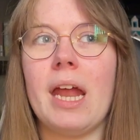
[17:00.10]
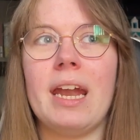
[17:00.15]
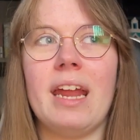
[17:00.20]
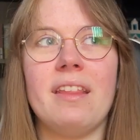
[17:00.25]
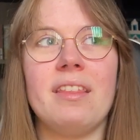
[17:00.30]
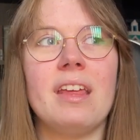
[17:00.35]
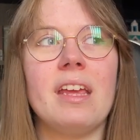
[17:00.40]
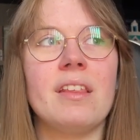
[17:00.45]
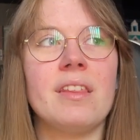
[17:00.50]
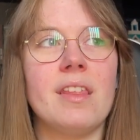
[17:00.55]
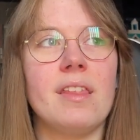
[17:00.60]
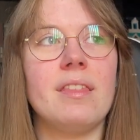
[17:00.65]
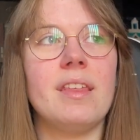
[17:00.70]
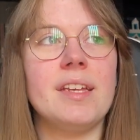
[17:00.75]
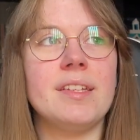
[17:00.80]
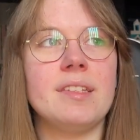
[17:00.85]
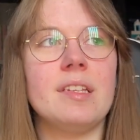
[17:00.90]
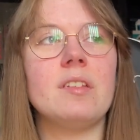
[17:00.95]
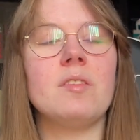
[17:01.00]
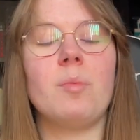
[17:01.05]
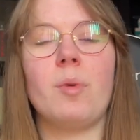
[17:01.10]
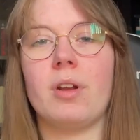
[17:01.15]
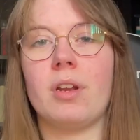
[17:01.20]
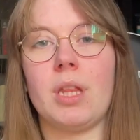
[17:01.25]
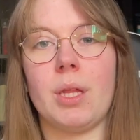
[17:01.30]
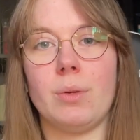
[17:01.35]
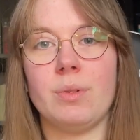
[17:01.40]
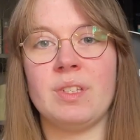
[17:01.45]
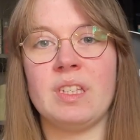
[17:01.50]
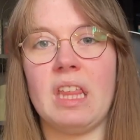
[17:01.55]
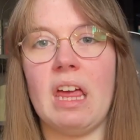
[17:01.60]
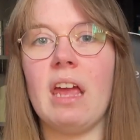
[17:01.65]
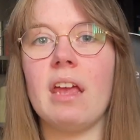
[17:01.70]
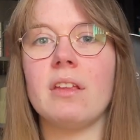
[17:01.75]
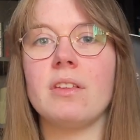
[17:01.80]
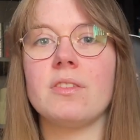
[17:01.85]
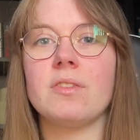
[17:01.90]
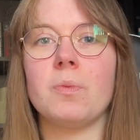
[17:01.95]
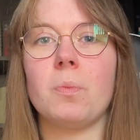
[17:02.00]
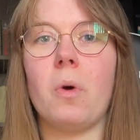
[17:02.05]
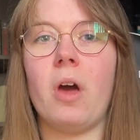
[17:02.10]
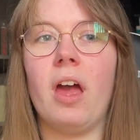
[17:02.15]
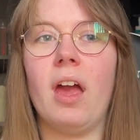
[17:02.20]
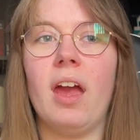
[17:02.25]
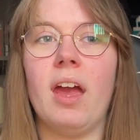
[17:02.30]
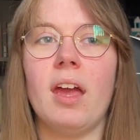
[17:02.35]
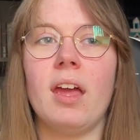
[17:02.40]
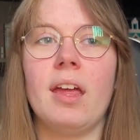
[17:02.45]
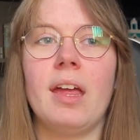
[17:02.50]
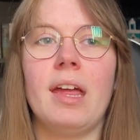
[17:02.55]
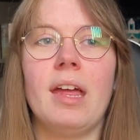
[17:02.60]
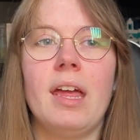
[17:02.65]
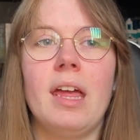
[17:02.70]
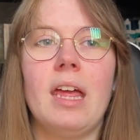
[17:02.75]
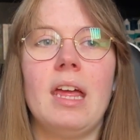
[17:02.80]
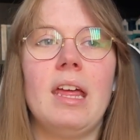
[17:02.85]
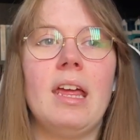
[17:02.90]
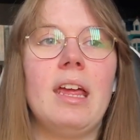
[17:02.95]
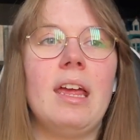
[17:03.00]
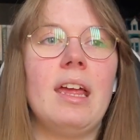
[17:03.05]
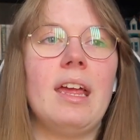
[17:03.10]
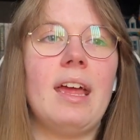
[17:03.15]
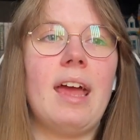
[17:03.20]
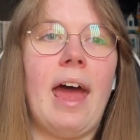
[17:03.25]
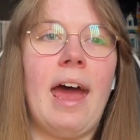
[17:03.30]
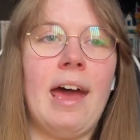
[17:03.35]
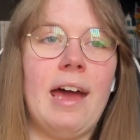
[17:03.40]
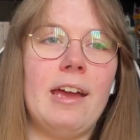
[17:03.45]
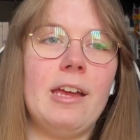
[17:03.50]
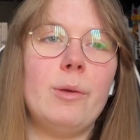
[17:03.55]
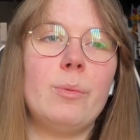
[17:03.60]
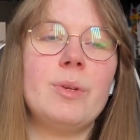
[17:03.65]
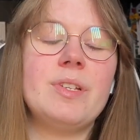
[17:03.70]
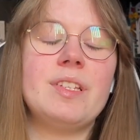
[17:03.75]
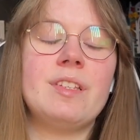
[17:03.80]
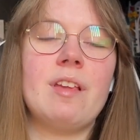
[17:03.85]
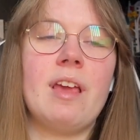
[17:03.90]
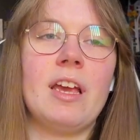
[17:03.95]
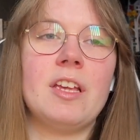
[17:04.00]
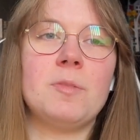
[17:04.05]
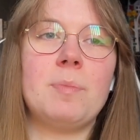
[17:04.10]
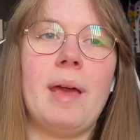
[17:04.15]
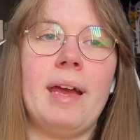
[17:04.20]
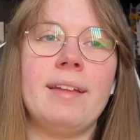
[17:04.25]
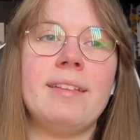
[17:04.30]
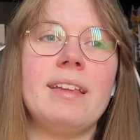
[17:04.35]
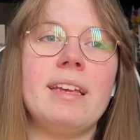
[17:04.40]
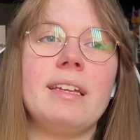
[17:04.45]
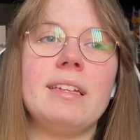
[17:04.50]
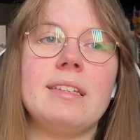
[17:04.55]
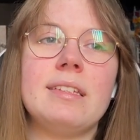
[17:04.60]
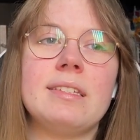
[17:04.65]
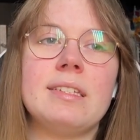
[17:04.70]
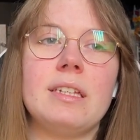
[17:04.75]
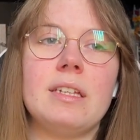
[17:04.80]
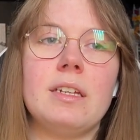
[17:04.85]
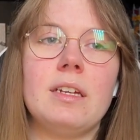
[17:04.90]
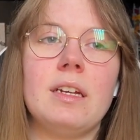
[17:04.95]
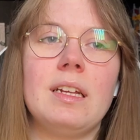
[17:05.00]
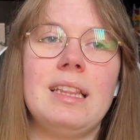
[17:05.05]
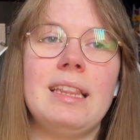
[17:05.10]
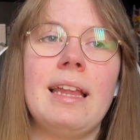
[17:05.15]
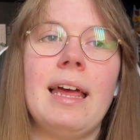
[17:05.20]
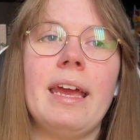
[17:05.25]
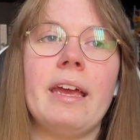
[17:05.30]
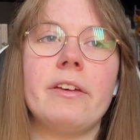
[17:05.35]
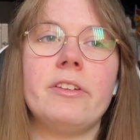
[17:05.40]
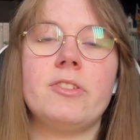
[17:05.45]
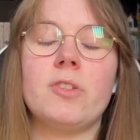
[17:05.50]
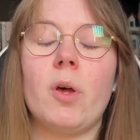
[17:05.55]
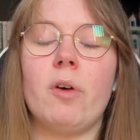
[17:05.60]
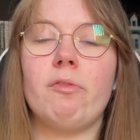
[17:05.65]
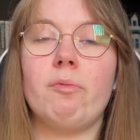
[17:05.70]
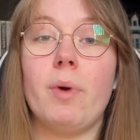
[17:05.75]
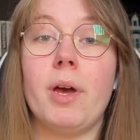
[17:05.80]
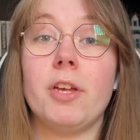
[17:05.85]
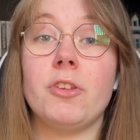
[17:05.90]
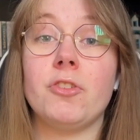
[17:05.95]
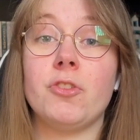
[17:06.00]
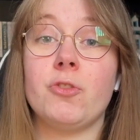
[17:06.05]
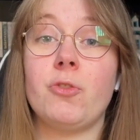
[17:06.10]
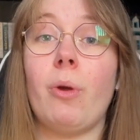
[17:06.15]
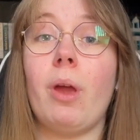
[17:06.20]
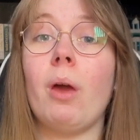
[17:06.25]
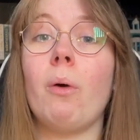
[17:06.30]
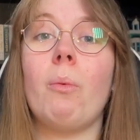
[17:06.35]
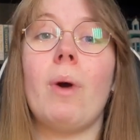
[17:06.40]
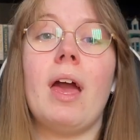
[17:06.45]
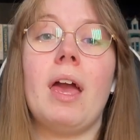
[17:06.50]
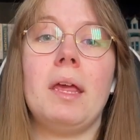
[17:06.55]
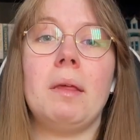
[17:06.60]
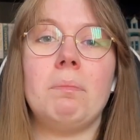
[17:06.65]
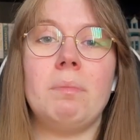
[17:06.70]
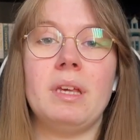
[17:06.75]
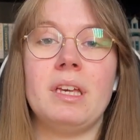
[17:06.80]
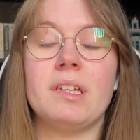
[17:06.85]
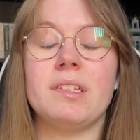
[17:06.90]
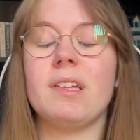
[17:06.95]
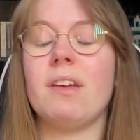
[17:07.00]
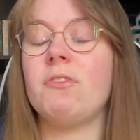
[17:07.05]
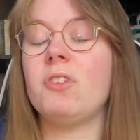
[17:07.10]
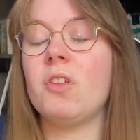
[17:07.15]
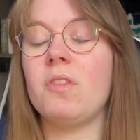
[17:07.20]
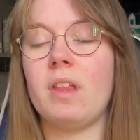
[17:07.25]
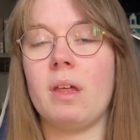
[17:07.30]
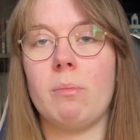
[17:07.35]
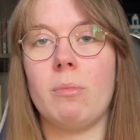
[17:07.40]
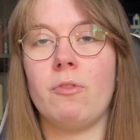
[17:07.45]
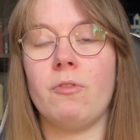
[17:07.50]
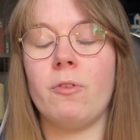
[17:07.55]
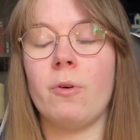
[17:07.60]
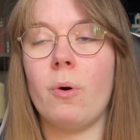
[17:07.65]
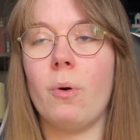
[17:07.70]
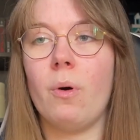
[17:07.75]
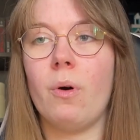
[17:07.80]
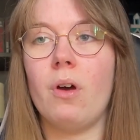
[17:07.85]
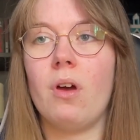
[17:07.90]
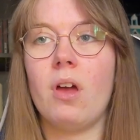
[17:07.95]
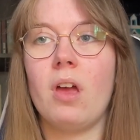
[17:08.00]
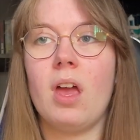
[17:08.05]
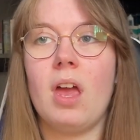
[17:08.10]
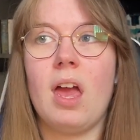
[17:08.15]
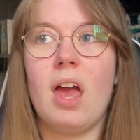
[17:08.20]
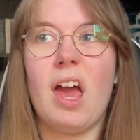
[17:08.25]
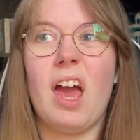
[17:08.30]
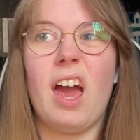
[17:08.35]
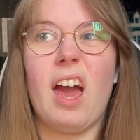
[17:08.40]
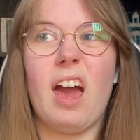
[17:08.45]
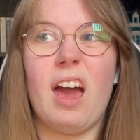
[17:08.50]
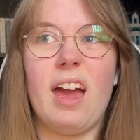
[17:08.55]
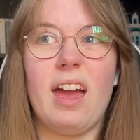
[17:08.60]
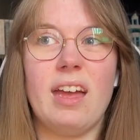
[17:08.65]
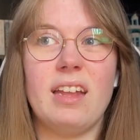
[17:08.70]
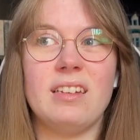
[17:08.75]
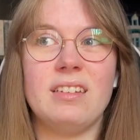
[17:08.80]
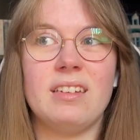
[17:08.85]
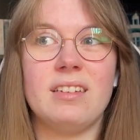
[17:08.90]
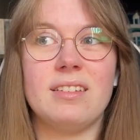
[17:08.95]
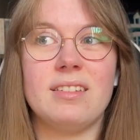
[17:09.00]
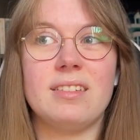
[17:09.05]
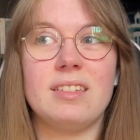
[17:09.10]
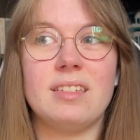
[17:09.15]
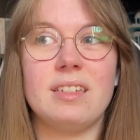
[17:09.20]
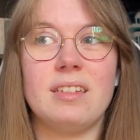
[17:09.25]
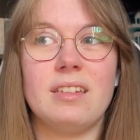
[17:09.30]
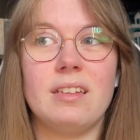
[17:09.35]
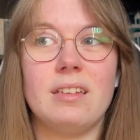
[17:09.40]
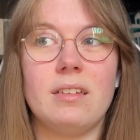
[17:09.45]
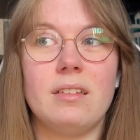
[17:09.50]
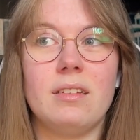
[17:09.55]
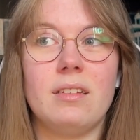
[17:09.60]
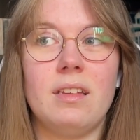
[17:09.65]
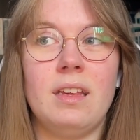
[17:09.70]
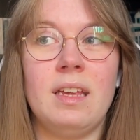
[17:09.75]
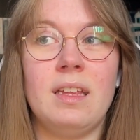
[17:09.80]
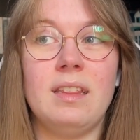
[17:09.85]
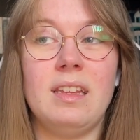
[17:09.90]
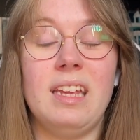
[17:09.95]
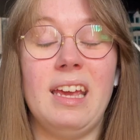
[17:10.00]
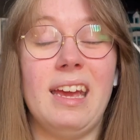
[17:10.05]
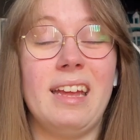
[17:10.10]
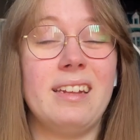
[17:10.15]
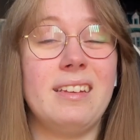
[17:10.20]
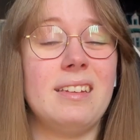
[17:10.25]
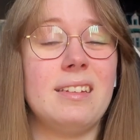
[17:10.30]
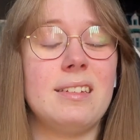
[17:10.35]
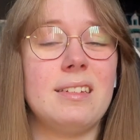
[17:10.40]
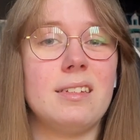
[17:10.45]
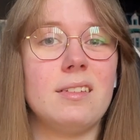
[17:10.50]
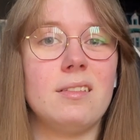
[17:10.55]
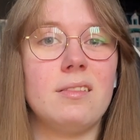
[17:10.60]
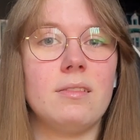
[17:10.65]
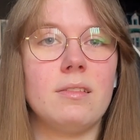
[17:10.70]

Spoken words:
I think that this is one of those things where I was expecting to like a software straight away because I've done that before, and in the end